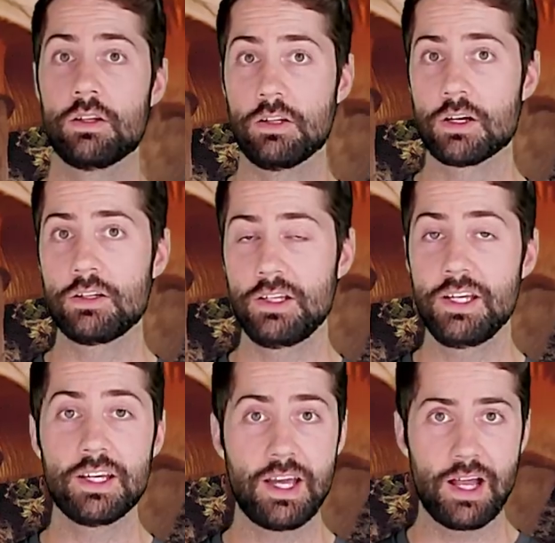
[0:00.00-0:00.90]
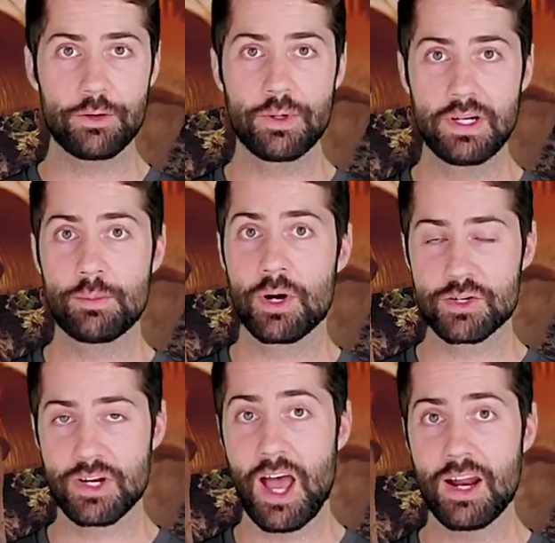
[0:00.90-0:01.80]
Luckily, Galerina
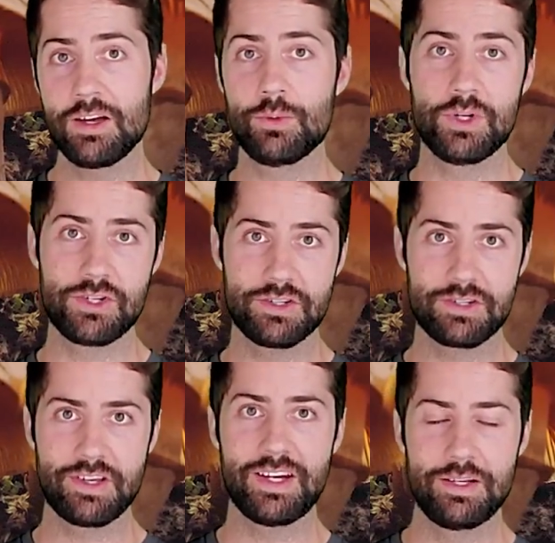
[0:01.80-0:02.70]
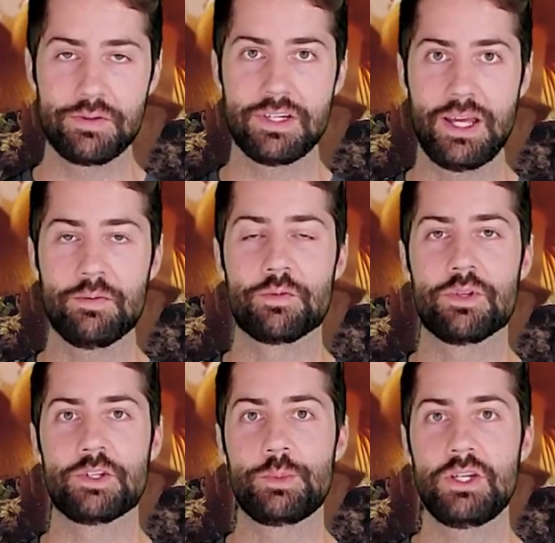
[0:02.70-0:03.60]
marginata, which is the scientific name for
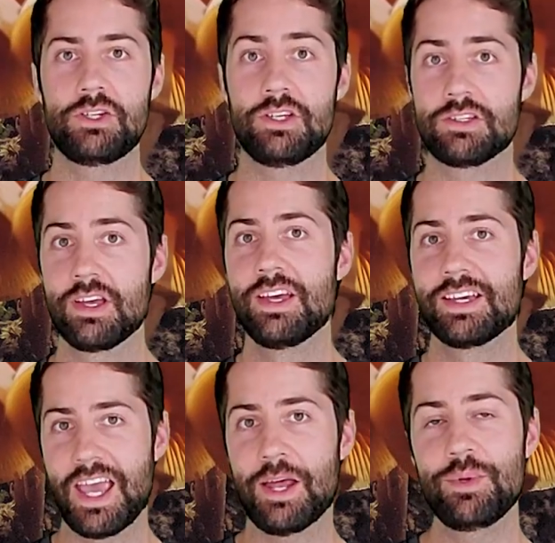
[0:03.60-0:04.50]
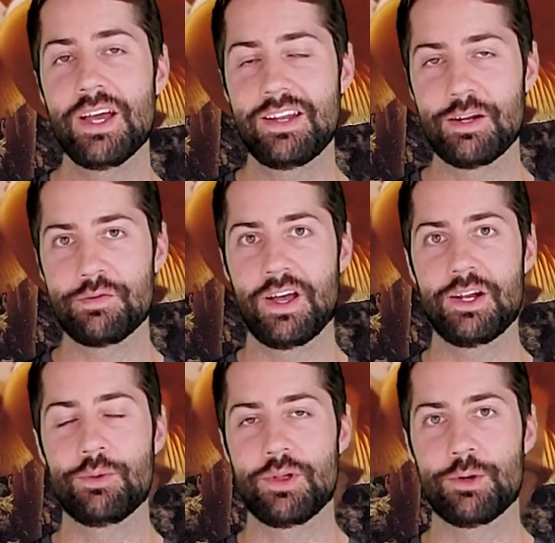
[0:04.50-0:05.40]
this species, can be
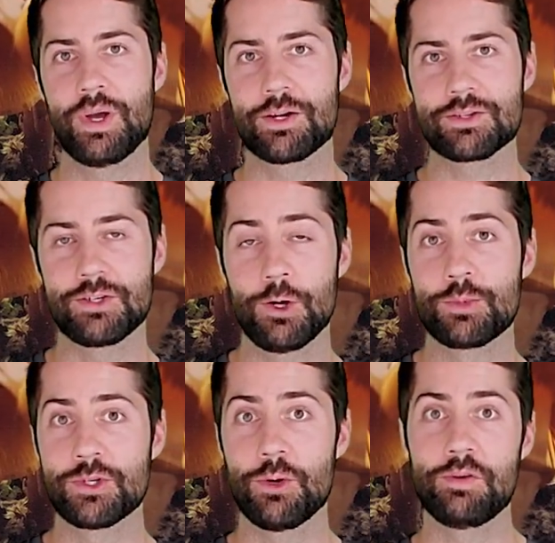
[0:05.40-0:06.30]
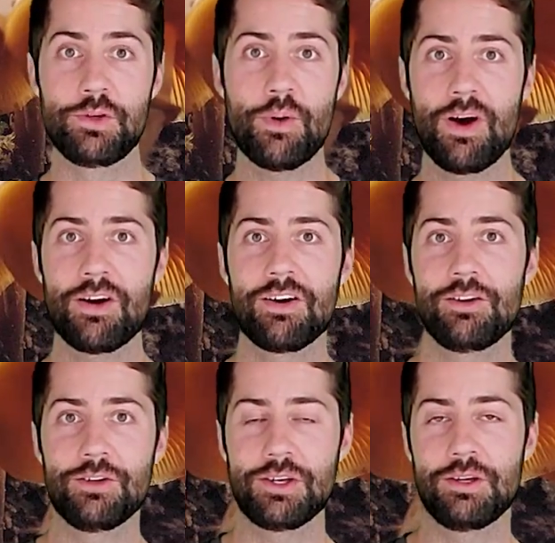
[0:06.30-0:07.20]
identified without a microscope, so if you are
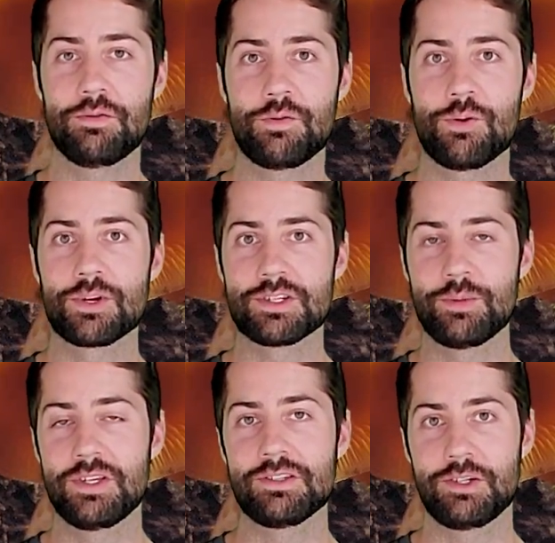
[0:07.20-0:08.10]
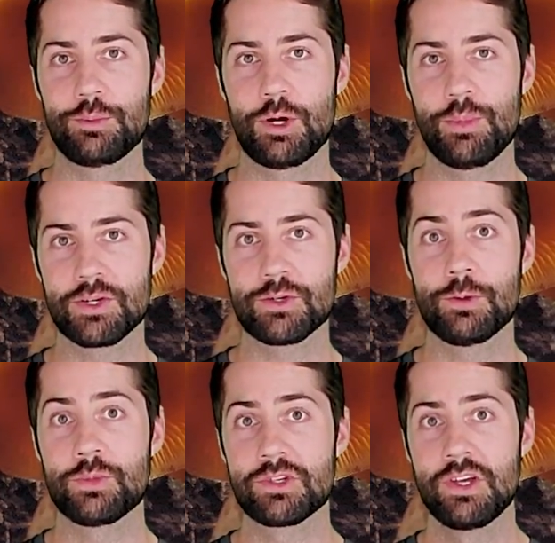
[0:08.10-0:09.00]
looking for some of these little brown
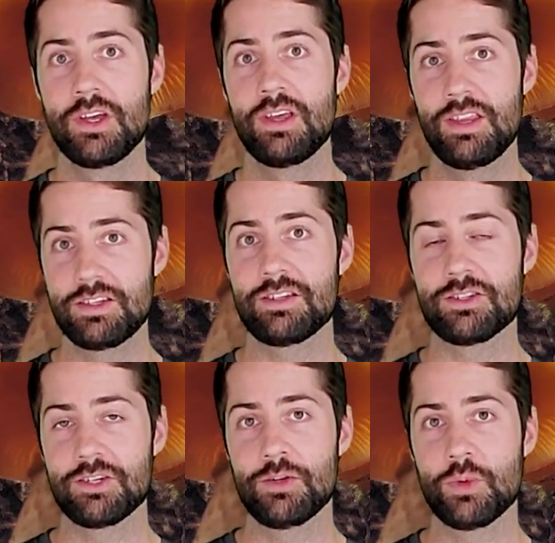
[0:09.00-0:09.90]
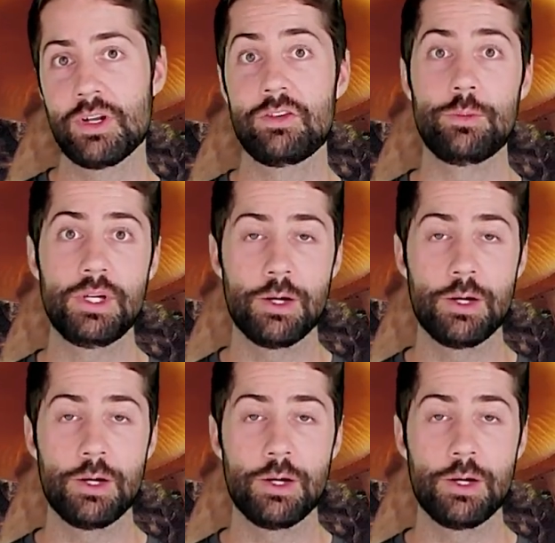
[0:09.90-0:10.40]
mushrooms, this is a good one to be